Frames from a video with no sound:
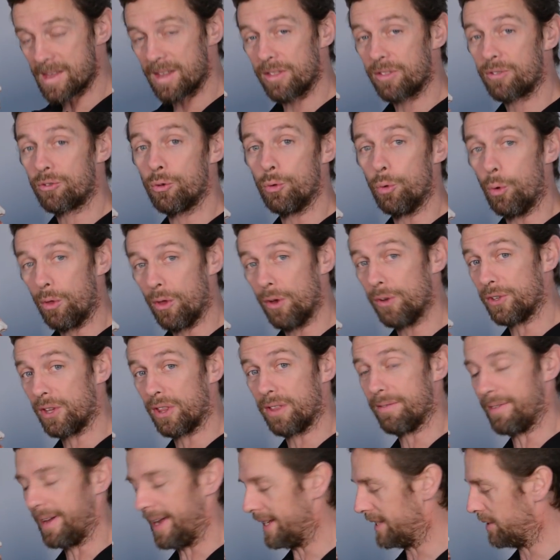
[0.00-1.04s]
and through all those
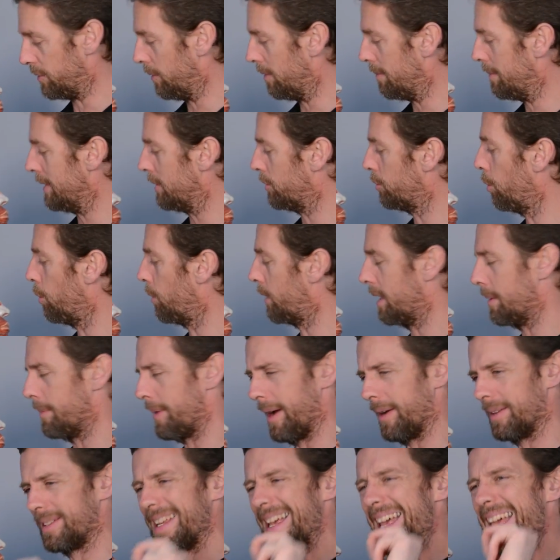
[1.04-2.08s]
other veins that we've been talking
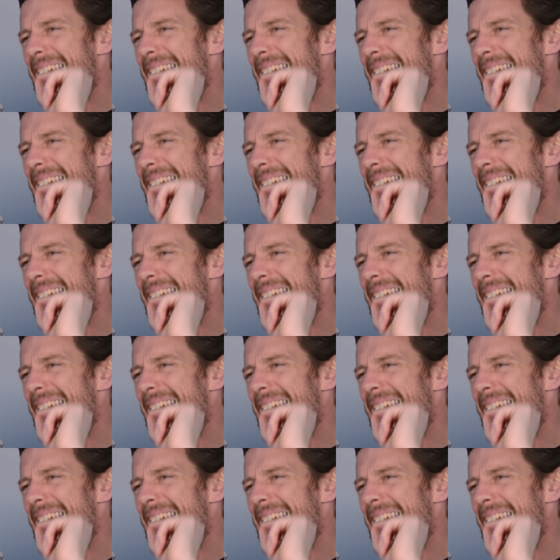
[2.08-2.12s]
about.